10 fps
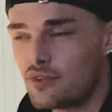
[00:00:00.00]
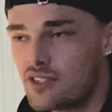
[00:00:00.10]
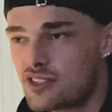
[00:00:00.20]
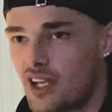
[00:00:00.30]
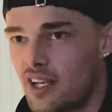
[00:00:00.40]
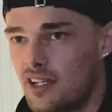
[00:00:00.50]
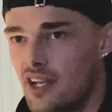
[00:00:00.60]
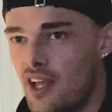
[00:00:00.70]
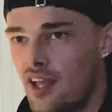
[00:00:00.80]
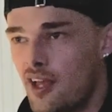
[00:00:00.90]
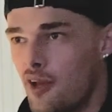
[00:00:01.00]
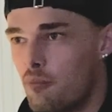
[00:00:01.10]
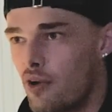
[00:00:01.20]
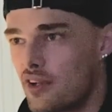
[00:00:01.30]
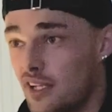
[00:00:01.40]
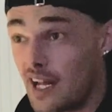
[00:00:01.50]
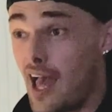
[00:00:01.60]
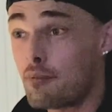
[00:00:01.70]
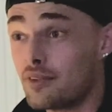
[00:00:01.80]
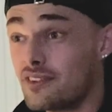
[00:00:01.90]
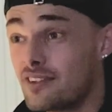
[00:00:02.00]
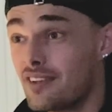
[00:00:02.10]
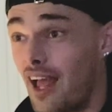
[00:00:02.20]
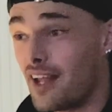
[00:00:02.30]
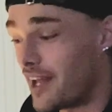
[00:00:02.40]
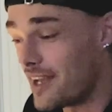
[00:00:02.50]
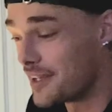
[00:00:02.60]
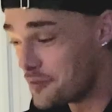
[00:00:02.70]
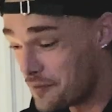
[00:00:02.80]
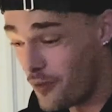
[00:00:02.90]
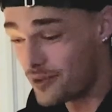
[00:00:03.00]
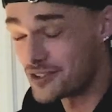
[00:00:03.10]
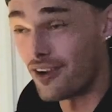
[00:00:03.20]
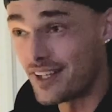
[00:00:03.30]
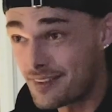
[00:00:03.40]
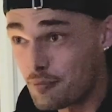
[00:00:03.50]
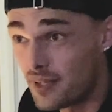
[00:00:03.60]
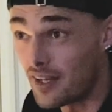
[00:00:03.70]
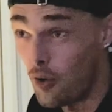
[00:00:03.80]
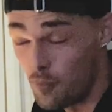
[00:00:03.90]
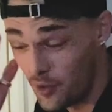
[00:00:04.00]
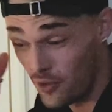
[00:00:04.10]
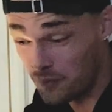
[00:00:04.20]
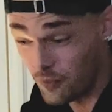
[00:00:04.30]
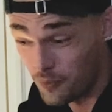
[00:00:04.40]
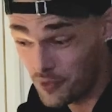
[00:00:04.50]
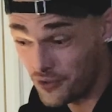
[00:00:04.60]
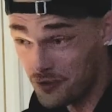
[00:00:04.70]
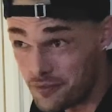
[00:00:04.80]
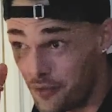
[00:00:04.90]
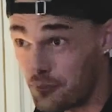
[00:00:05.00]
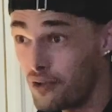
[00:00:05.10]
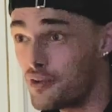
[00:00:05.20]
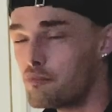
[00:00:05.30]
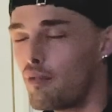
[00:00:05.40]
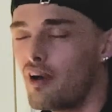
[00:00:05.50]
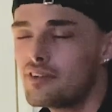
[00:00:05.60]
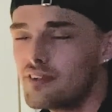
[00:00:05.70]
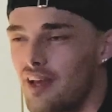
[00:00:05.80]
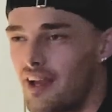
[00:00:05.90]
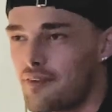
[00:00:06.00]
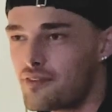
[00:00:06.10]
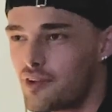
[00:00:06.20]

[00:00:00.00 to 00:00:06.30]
insane, but it happened, and I can focus on it and be like, oh my god, 4 million, 4 million. But I have to keep